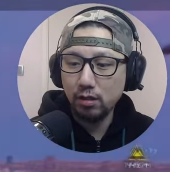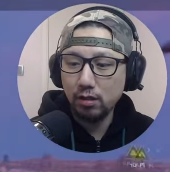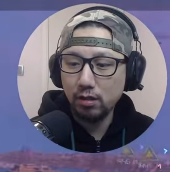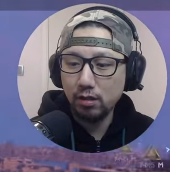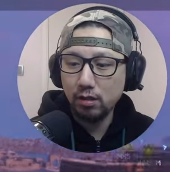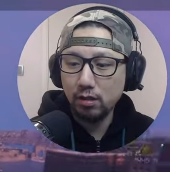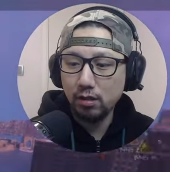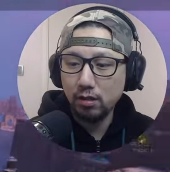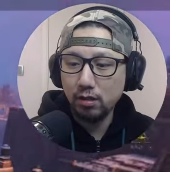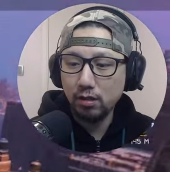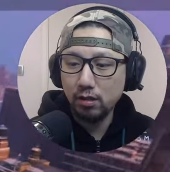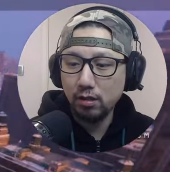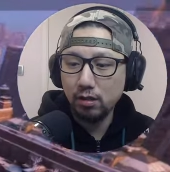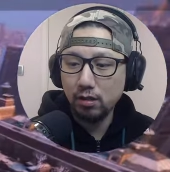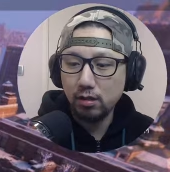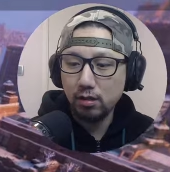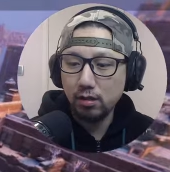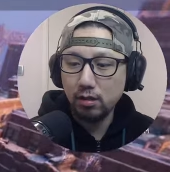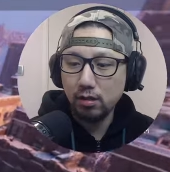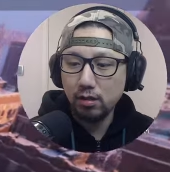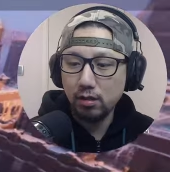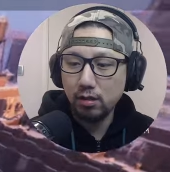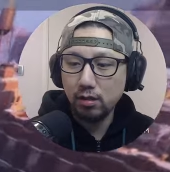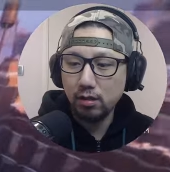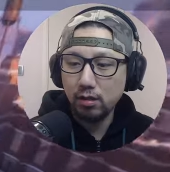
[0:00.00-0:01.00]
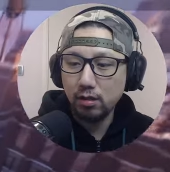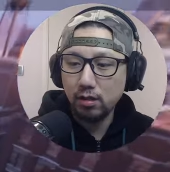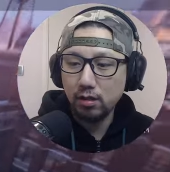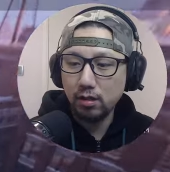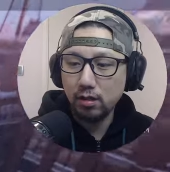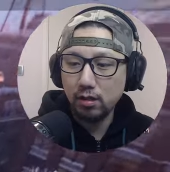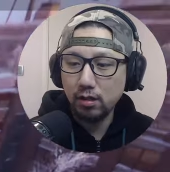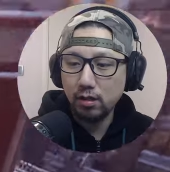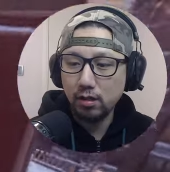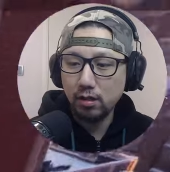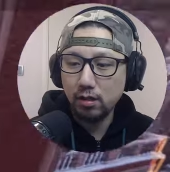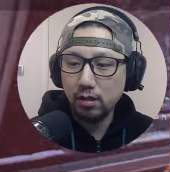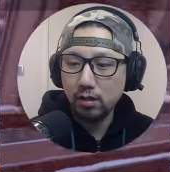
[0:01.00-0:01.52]

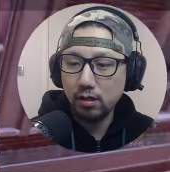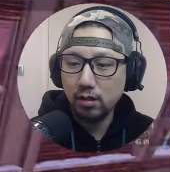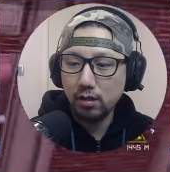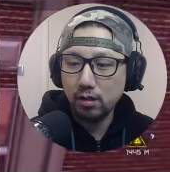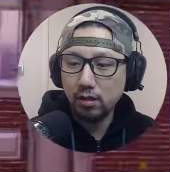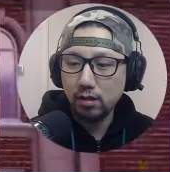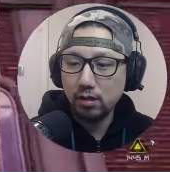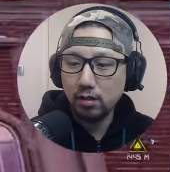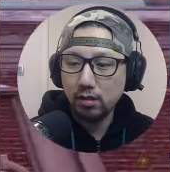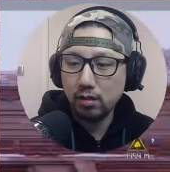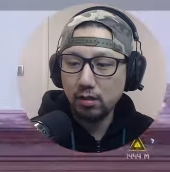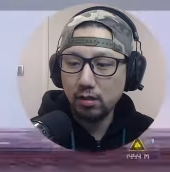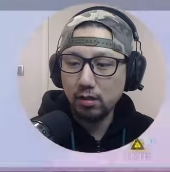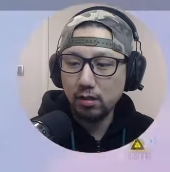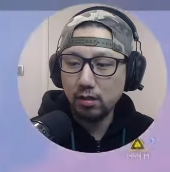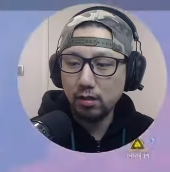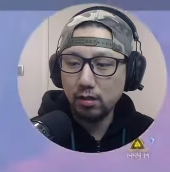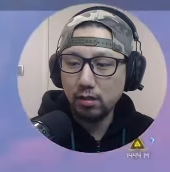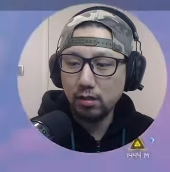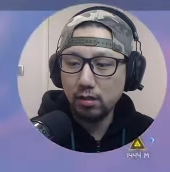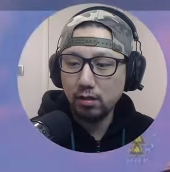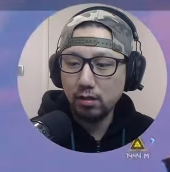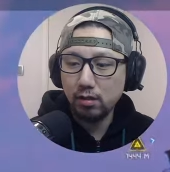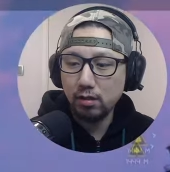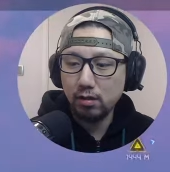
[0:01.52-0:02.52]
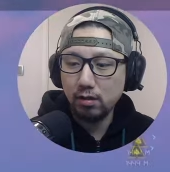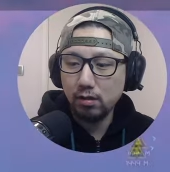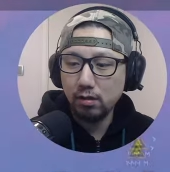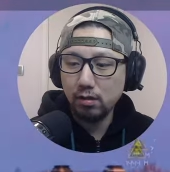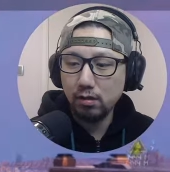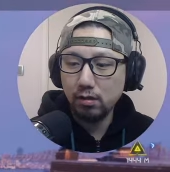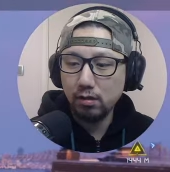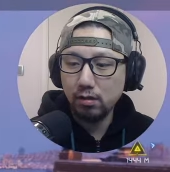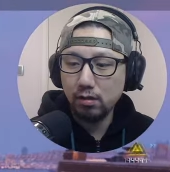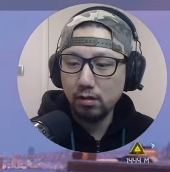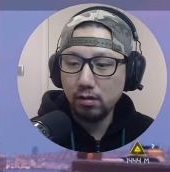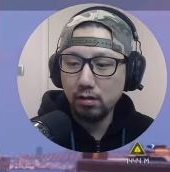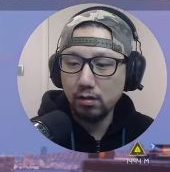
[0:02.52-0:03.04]

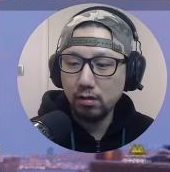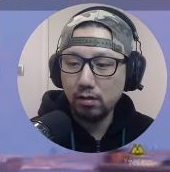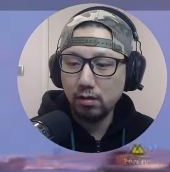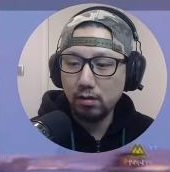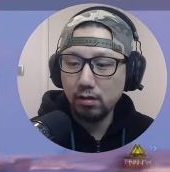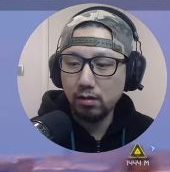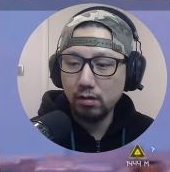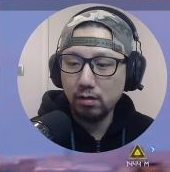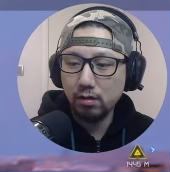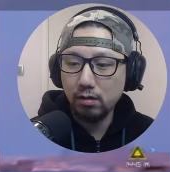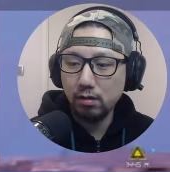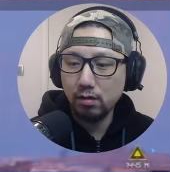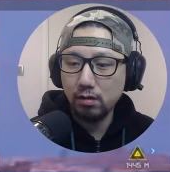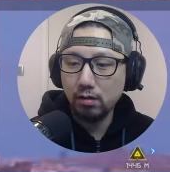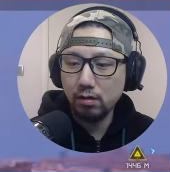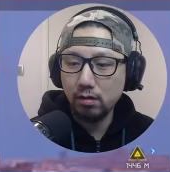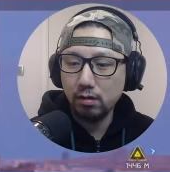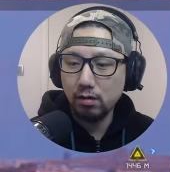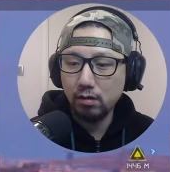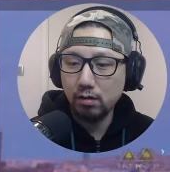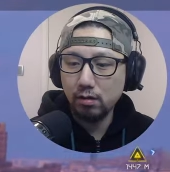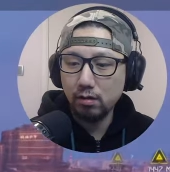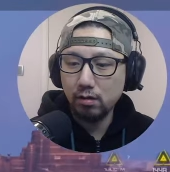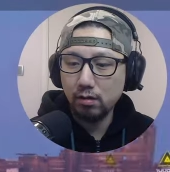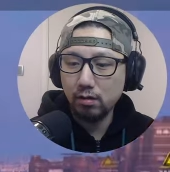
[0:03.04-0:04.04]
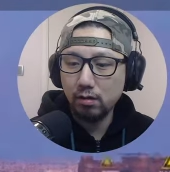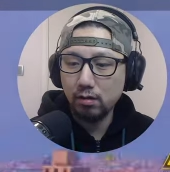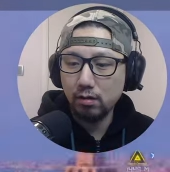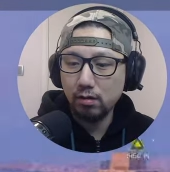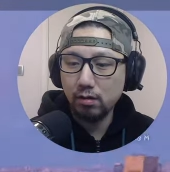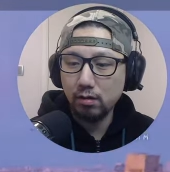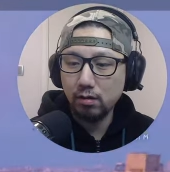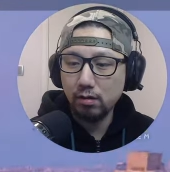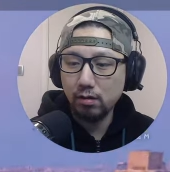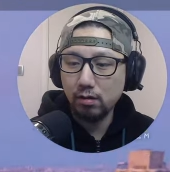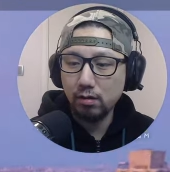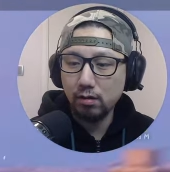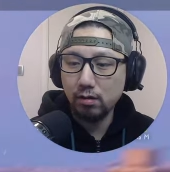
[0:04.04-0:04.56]

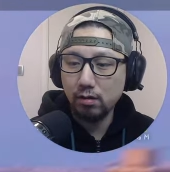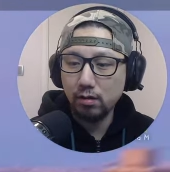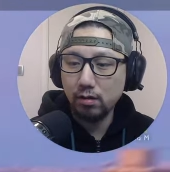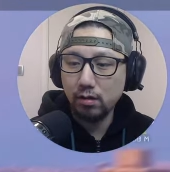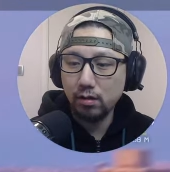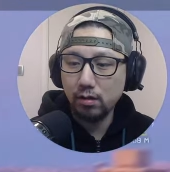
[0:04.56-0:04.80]
(silence)